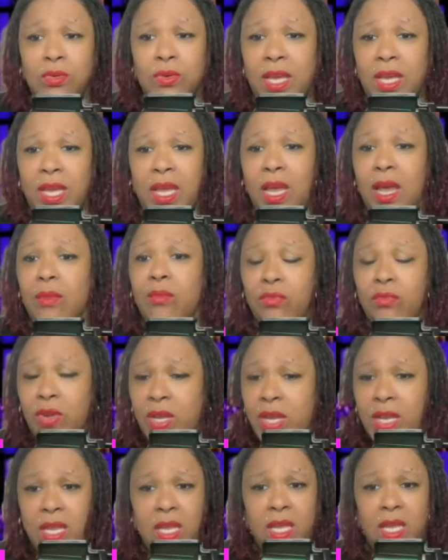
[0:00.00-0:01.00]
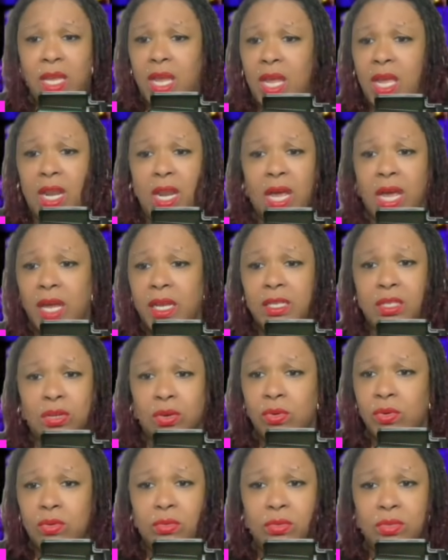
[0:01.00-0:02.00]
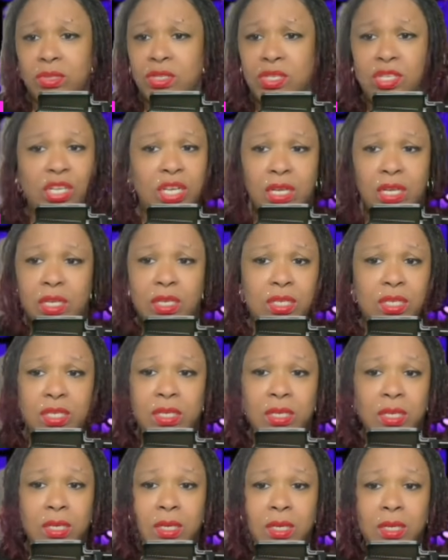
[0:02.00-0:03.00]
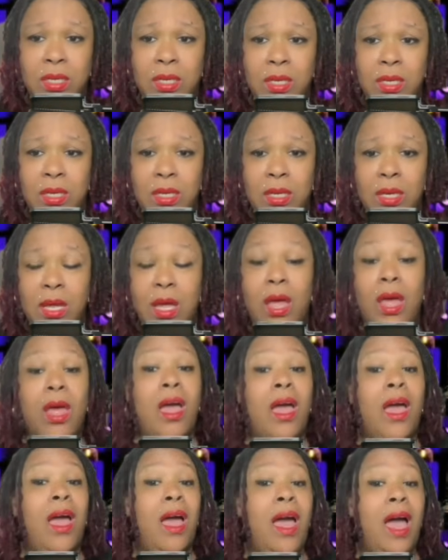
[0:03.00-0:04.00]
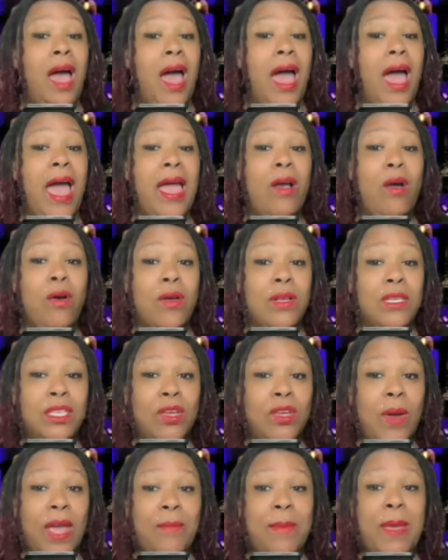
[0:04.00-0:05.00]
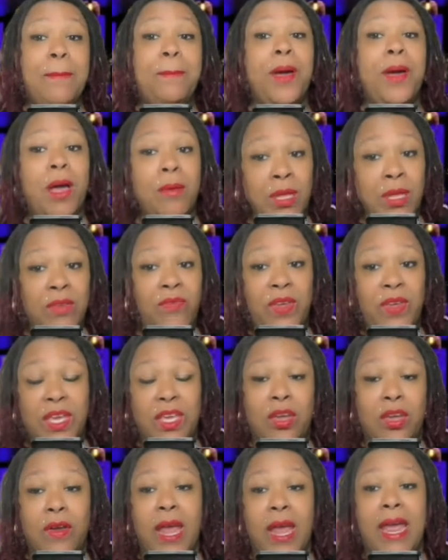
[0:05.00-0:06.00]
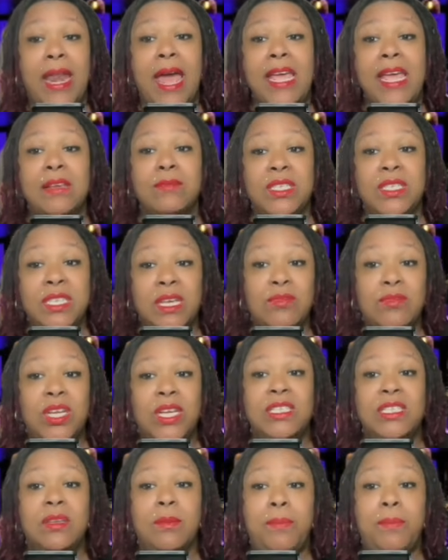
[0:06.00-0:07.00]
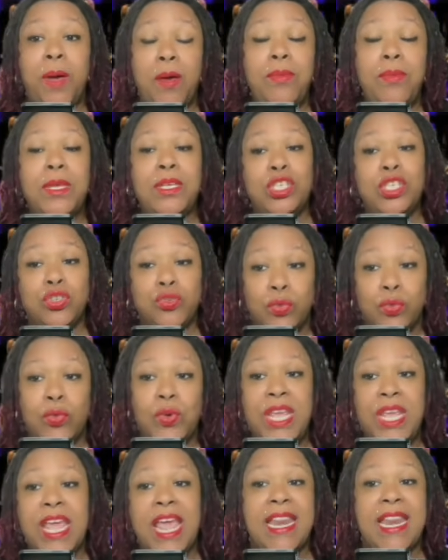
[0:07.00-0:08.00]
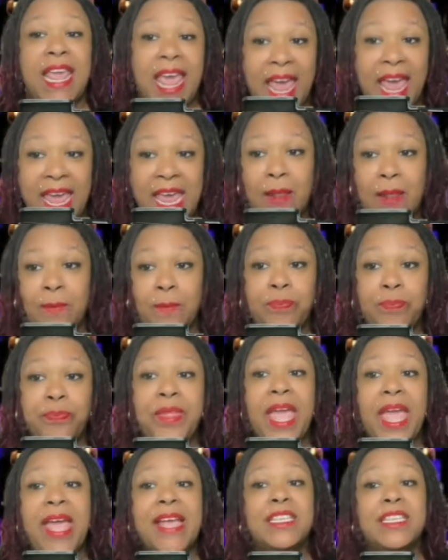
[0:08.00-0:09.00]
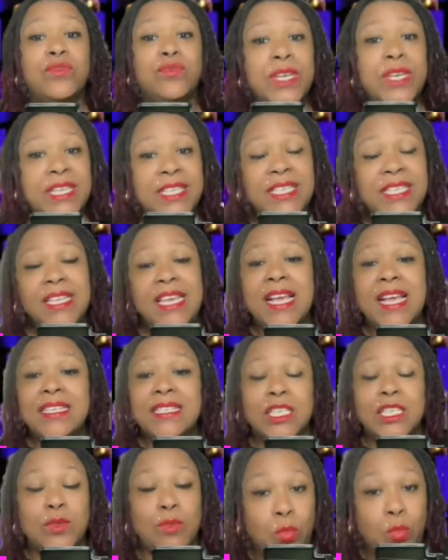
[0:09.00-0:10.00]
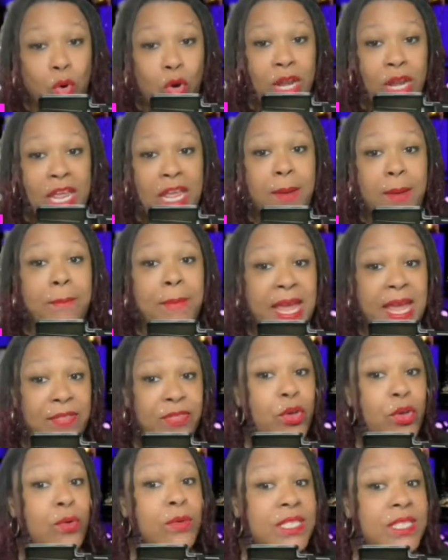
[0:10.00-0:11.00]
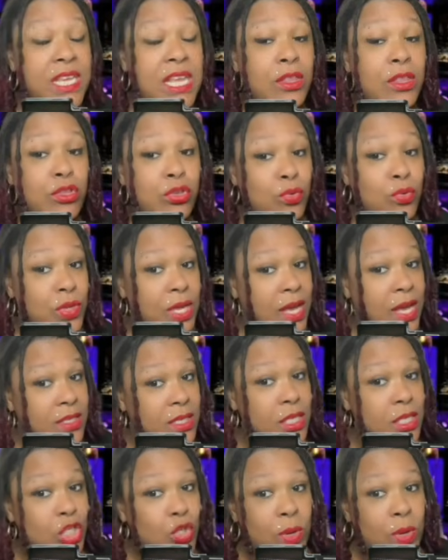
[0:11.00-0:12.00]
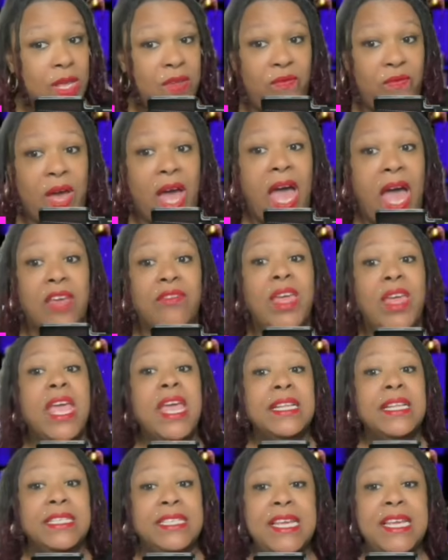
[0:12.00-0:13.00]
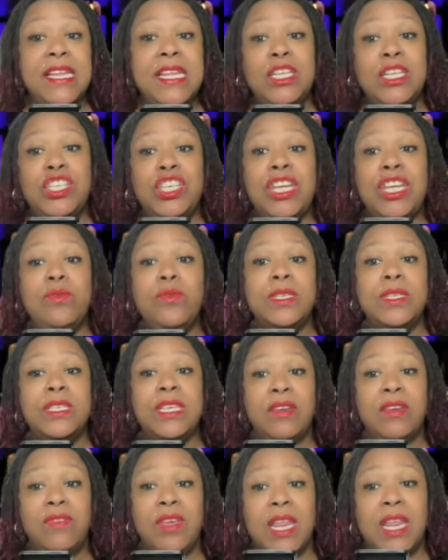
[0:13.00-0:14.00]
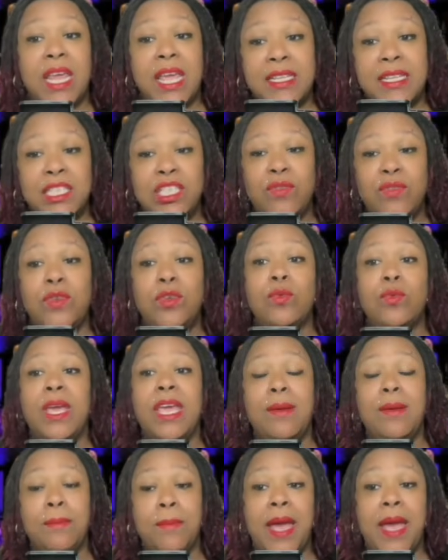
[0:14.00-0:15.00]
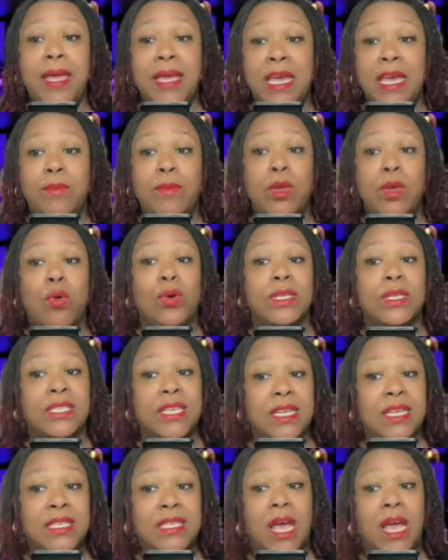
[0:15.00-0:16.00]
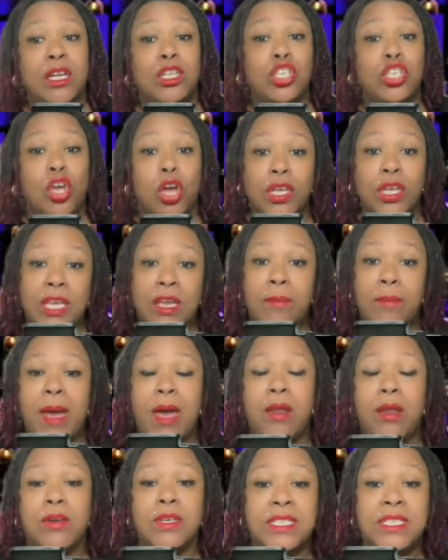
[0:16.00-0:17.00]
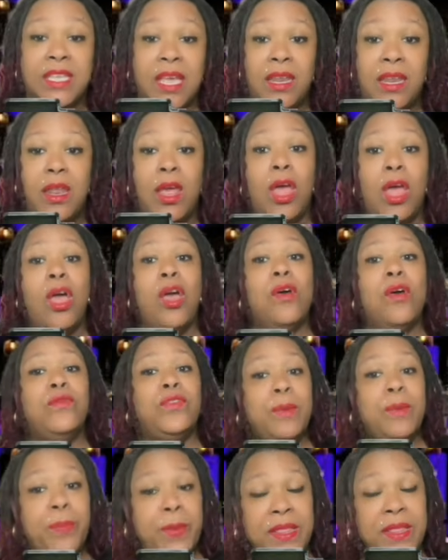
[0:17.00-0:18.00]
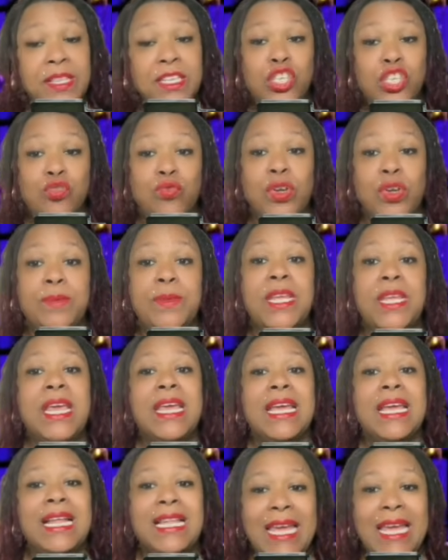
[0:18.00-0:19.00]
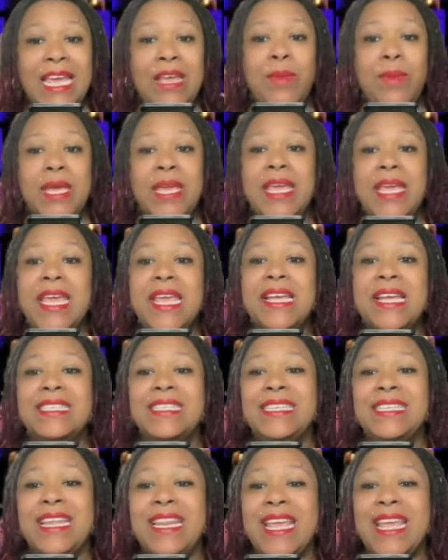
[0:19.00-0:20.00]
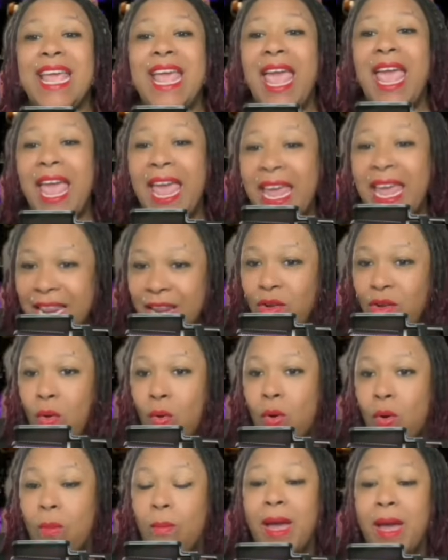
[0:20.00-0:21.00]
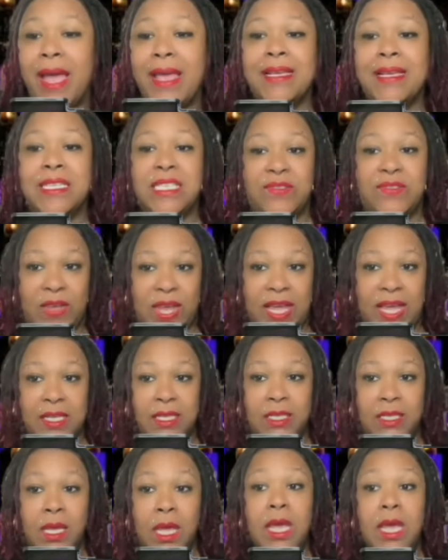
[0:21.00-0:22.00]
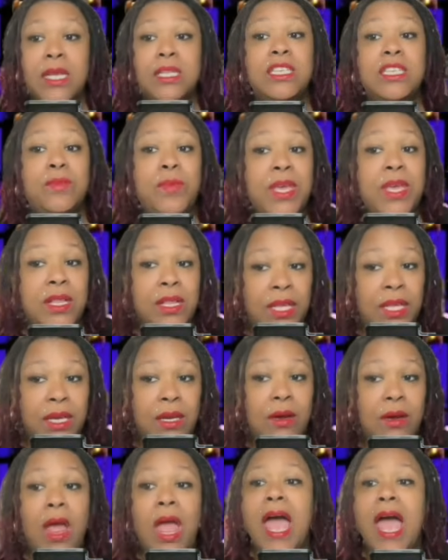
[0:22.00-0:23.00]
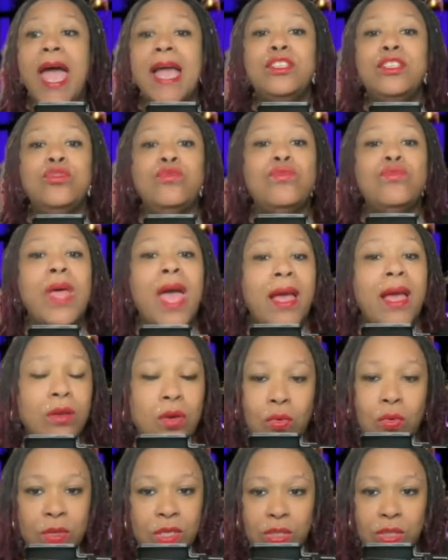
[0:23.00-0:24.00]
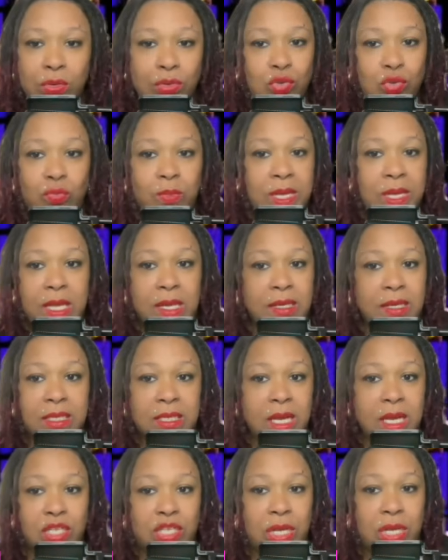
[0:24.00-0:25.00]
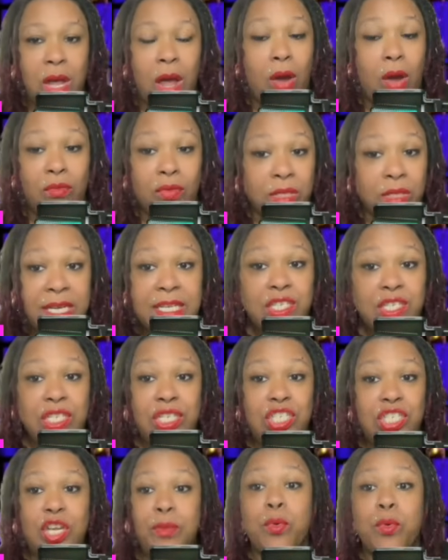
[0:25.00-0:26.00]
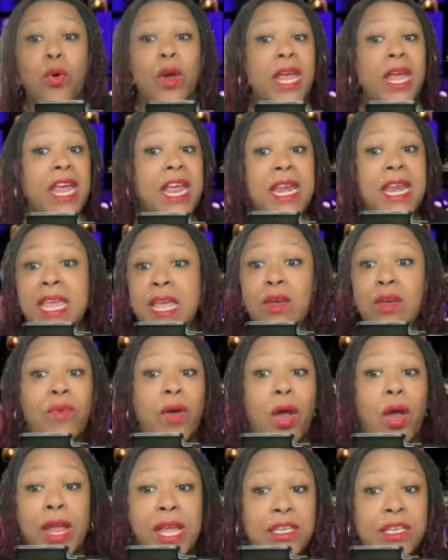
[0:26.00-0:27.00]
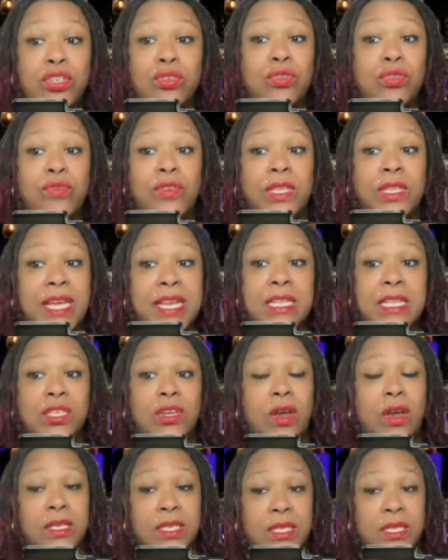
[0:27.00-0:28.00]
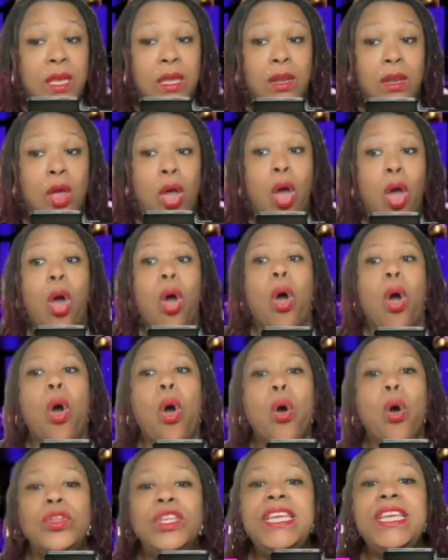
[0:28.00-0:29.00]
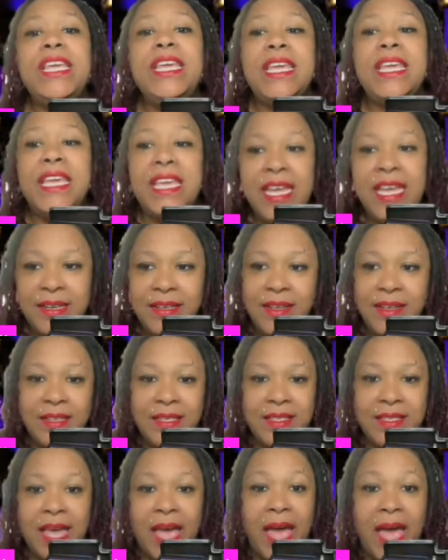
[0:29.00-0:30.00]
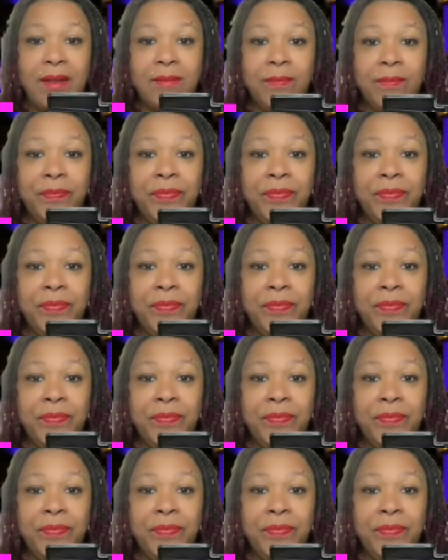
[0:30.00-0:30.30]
Okay. I'm reading and I don't judge. I also am a public figure and I am subject to public scrutiny and hate. As recently as this morning, May 13th, 2025, DDG was giving an interview in Miami on TikTok talking about our son, flipping the script, claiming he is getting hated on by his fans. To be clear, I do not go on social media discussing our relationship or any of our issues related to our son. Only he does that.